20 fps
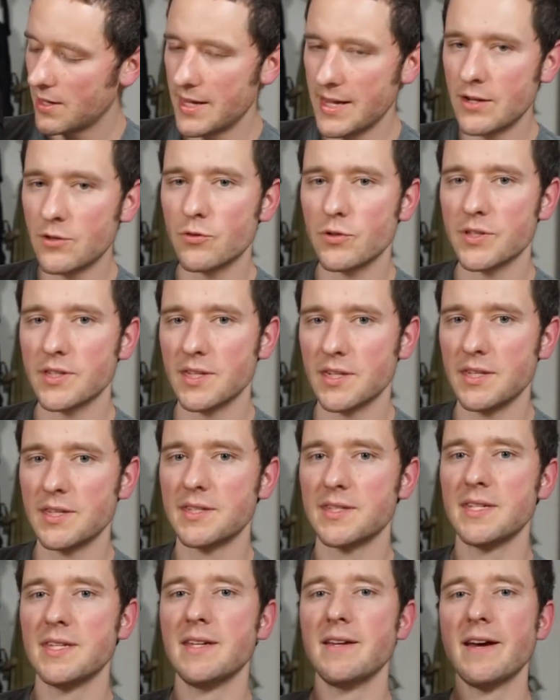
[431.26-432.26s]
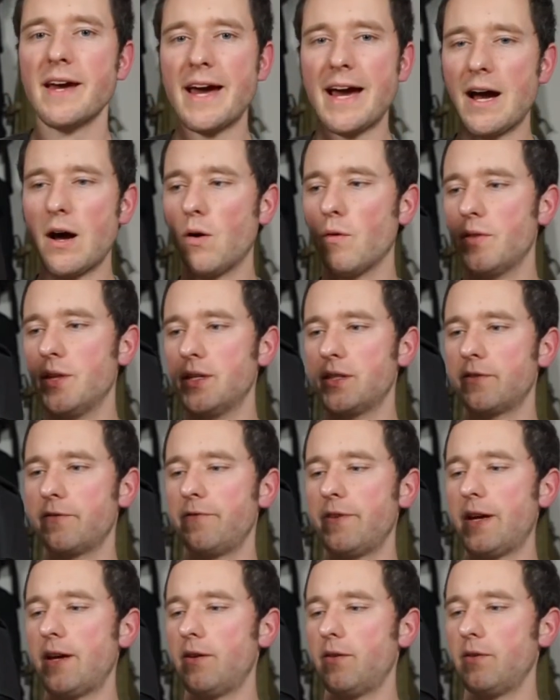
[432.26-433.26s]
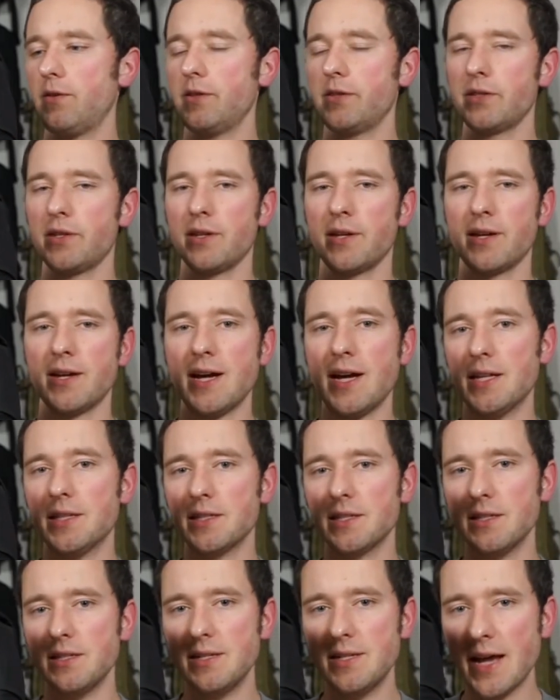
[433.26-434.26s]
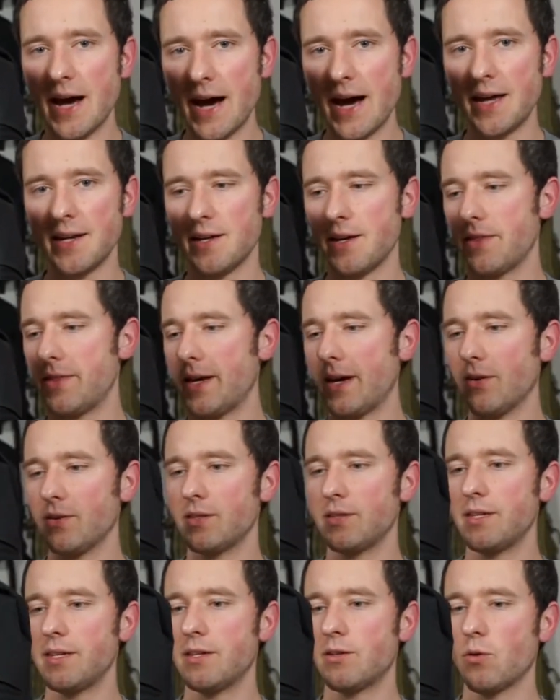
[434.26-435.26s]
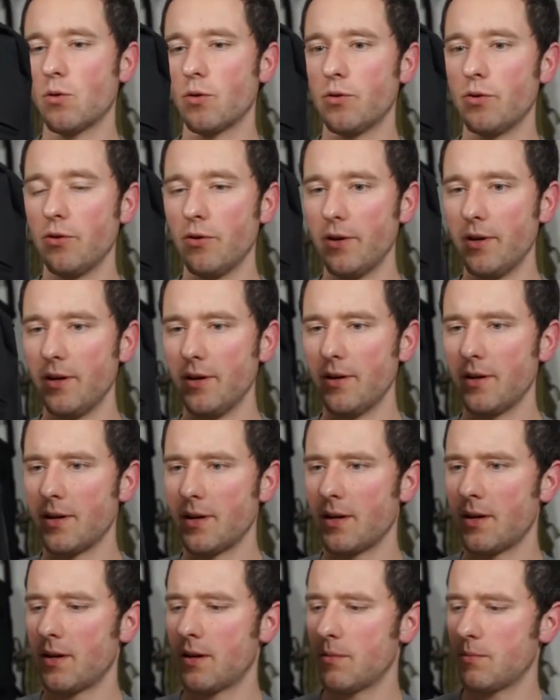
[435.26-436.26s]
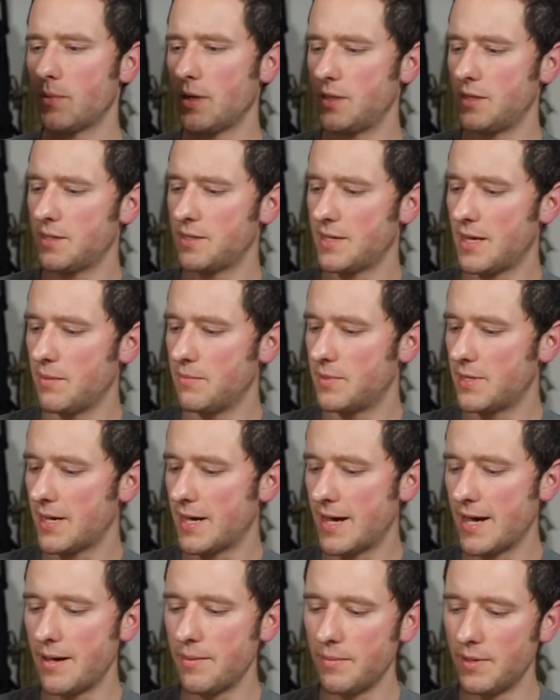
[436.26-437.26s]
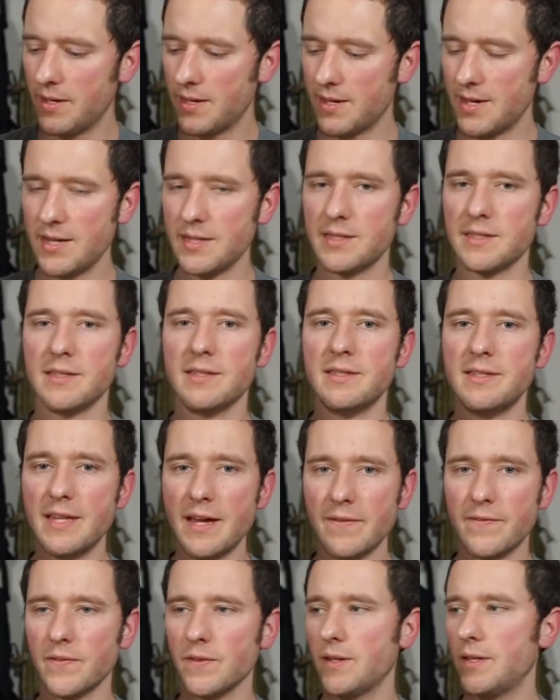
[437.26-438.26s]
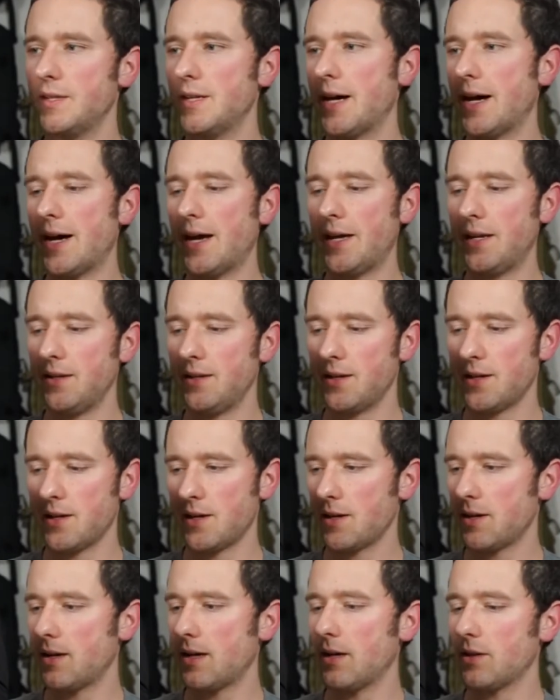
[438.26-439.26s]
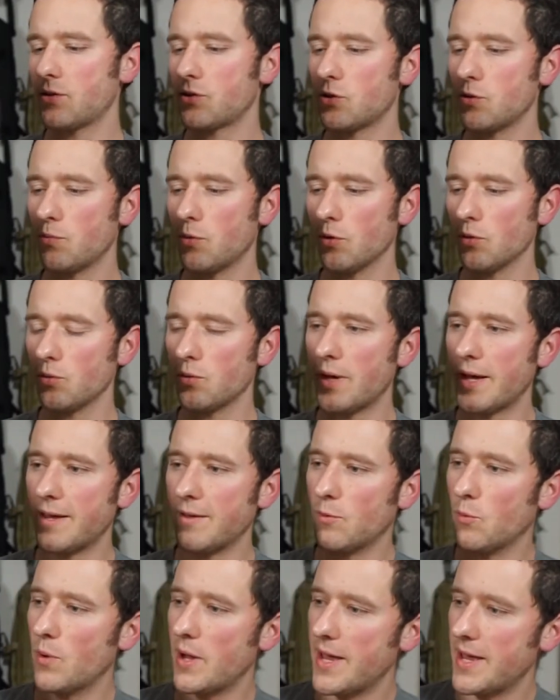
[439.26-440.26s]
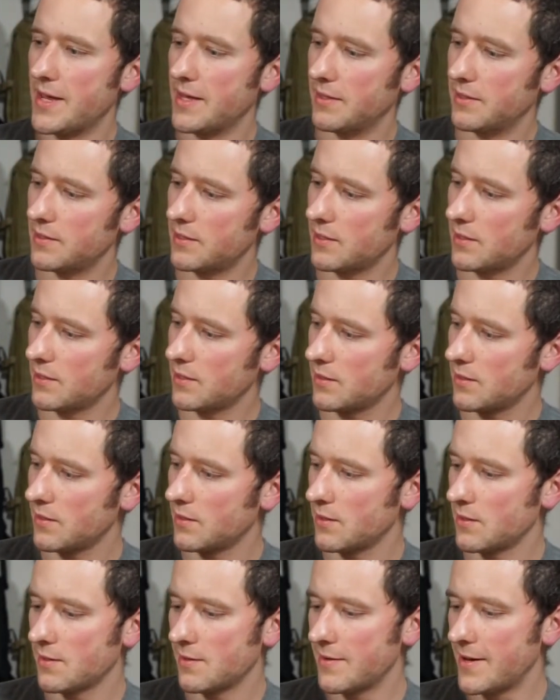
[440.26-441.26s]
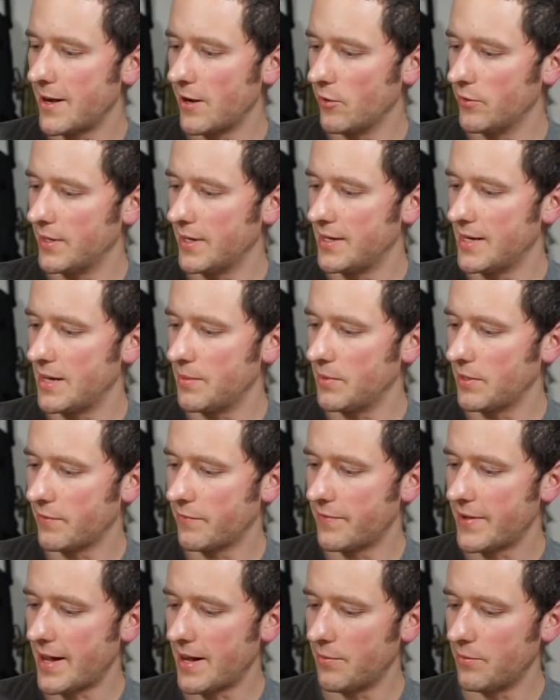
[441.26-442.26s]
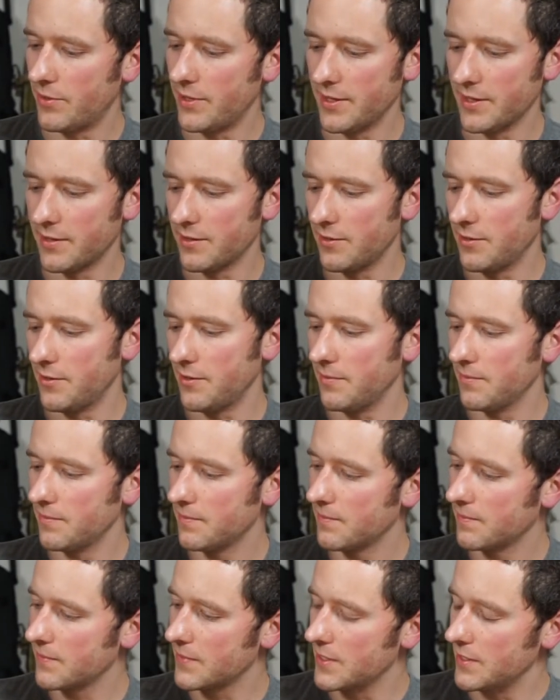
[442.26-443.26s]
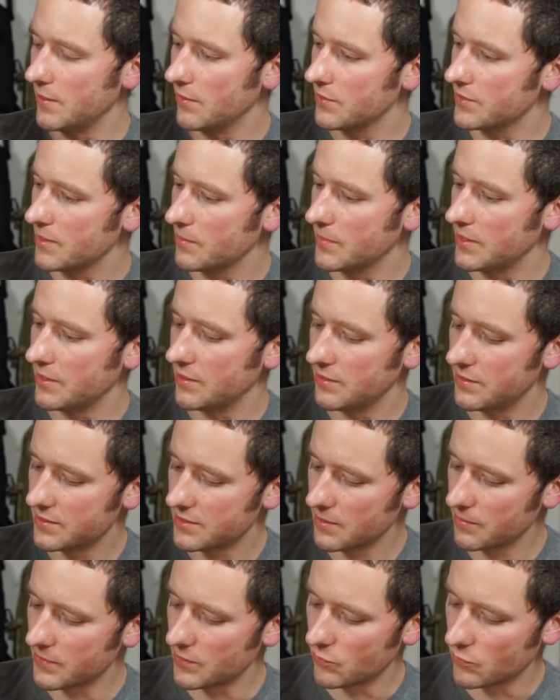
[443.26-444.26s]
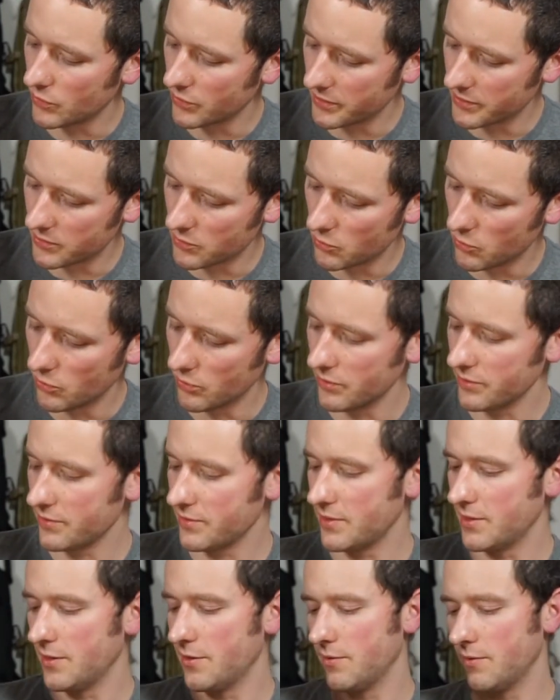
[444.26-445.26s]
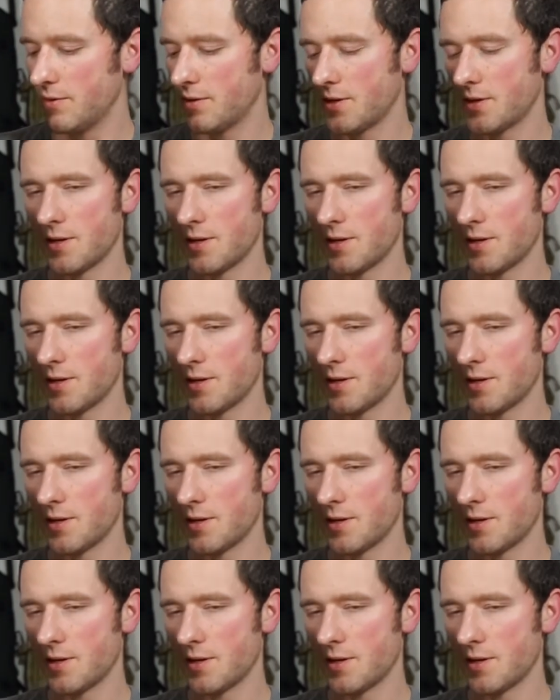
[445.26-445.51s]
interested to see how this fares. It's not a 1000D Cordura. At the same time, it's definitely not a super lightweight aerodynamic fabric or something really cool. So